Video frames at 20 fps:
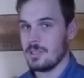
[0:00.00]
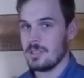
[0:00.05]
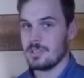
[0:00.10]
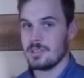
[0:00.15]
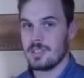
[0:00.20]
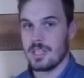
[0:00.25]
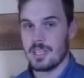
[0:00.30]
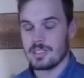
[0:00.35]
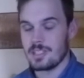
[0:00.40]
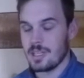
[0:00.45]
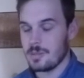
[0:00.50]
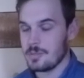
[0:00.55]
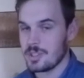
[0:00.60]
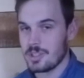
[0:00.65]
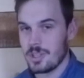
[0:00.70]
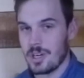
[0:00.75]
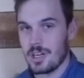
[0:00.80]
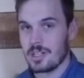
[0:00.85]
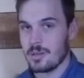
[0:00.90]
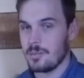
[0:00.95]
Take time to
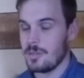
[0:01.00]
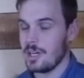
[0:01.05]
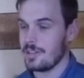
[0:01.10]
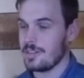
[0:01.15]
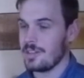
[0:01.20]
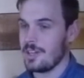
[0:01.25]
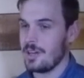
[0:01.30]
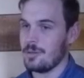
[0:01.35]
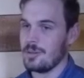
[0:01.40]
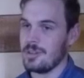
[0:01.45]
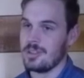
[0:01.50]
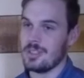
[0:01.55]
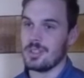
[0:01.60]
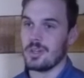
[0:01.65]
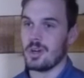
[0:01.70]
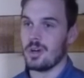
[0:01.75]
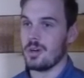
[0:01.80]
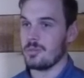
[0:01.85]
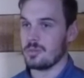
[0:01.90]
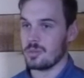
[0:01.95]
talk about that within your
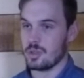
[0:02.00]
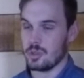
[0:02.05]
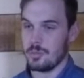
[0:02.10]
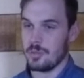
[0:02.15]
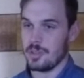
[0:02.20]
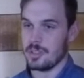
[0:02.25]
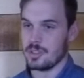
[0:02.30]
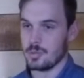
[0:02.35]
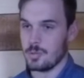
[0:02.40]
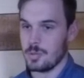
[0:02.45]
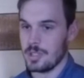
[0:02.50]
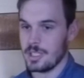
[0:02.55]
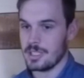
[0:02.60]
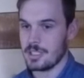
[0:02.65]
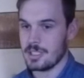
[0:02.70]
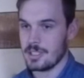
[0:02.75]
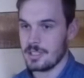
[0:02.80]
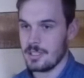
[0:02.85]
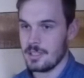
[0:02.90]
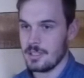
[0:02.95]
home group this week.
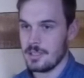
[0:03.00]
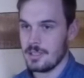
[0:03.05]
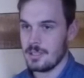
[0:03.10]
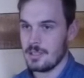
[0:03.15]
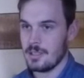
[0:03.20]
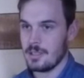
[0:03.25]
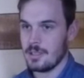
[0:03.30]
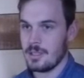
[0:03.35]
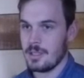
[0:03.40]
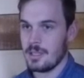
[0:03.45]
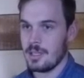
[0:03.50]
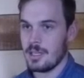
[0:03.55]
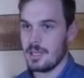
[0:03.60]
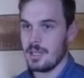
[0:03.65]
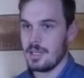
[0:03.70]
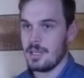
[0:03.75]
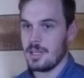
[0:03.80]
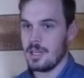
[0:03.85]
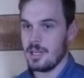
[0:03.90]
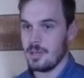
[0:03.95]

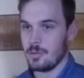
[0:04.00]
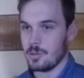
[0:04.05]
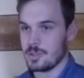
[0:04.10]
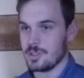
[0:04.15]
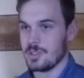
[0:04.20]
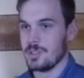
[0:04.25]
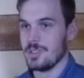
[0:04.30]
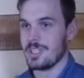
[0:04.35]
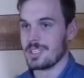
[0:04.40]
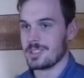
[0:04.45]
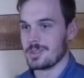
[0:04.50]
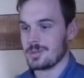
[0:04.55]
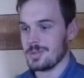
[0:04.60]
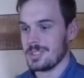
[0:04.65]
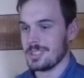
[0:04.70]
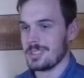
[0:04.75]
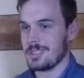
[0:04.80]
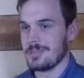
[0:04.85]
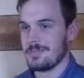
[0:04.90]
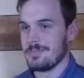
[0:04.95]
And we'll see you next
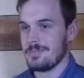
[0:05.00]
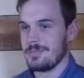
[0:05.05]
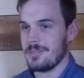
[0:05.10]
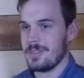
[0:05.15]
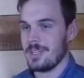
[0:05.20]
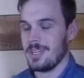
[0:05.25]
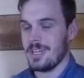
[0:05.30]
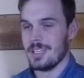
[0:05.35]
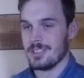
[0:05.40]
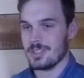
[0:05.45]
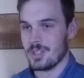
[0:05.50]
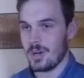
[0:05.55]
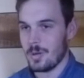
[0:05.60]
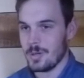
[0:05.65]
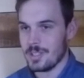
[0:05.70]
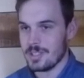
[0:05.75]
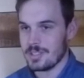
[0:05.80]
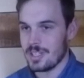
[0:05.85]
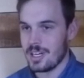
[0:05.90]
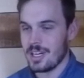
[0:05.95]
week. As
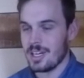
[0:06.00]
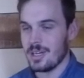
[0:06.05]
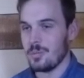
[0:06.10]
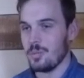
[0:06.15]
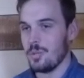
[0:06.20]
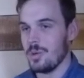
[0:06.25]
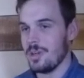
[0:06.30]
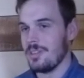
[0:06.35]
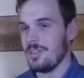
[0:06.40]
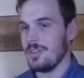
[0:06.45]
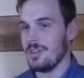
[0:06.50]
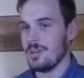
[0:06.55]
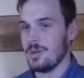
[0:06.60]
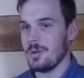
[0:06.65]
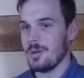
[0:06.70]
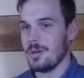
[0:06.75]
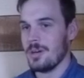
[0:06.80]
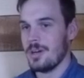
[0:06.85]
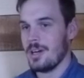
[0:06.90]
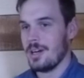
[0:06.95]
always, I am with you.
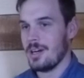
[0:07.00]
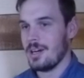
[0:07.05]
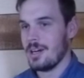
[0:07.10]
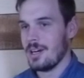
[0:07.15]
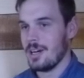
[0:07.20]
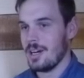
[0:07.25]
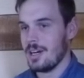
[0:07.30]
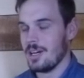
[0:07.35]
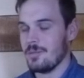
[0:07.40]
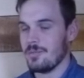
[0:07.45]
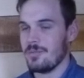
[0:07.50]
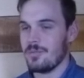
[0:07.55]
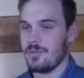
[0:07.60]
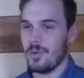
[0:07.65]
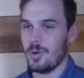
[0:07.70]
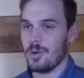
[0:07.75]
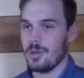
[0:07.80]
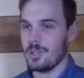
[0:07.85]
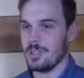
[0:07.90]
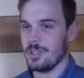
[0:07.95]
I am
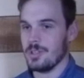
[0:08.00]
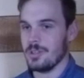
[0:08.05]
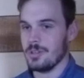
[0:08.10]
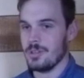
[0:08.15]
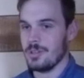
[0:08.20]
for you.